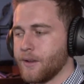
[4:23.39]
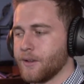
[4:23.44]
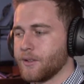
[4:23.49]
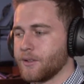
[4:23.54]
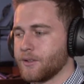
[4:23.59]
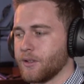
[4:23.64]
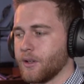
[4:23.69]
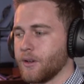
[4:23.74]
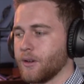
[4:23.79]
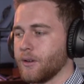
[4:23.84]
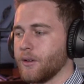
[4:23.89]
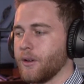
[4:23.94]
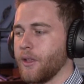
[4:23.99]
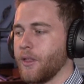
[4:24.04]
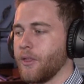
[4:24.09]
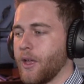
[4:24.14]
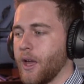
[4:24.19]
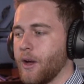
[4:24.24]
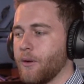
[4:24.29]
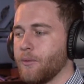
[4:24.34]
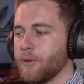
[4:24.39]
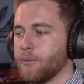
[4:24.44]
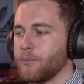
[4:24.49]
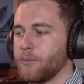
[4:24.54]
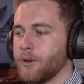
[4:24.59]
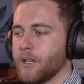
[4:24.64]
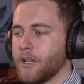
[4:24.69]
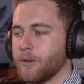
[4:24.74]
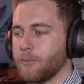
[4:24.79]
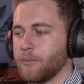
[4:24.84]
So that would
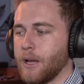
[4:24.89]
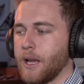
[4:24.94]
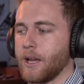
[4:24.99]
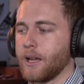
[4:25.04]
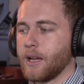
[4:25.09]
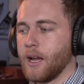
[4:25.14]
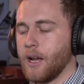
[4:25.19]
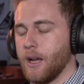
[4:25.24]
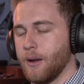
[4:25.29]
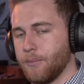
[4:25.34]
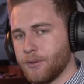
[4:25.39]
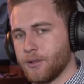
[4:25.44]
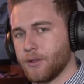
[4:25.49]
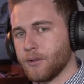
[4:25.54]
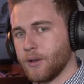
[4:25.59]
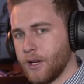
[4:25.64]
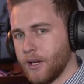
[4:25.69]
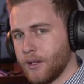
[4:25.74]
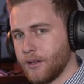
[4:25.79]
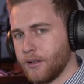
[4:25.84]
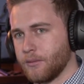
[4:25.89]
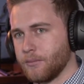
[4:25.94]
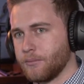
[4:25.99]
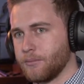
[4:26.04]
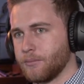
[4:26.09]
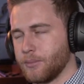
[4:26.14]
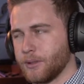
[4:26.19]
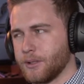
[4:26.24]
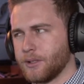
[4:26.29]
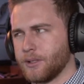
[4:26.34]
bring it back up to
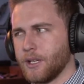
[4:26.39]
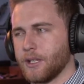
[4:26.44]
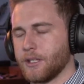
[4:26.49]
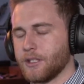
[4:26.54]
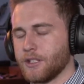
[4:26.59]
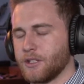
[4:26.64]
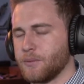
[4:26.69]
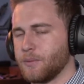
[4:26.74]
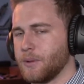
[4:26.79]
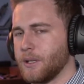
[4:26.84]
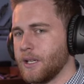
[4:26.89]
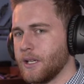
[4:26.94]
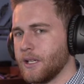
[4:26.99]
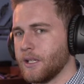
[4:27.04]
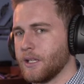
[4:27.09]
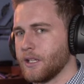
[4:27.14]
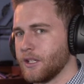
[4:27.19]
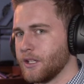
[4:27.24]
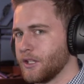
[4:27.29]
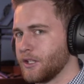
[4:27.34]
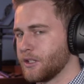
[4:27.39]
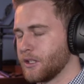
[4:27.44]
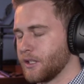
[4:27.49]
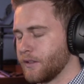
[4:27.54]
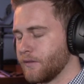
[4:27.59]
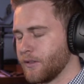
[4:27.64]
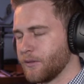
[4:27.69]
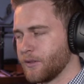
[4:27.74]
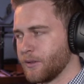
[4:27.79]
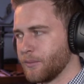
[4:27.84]
100% speed initially
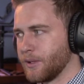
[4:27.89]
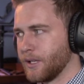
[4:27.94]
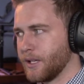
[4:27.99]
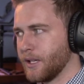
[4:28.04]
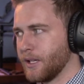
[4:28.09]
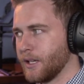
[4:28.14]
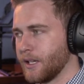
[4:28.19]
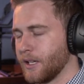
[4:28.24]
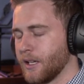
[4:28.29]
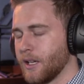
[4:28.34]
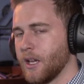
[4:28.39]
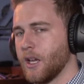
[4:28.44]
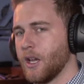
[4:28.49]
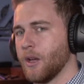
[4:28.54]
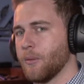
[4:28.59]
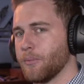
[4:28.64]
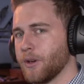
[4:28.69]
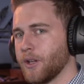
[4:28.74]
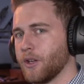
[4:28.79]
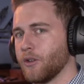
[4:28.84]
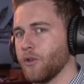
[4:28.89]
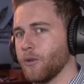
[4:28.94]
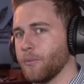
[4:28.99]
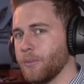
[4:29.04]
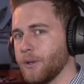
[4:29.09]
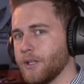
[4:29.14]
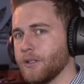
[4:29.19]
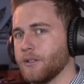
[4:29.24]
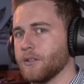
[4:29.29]
from the beginning, but it would be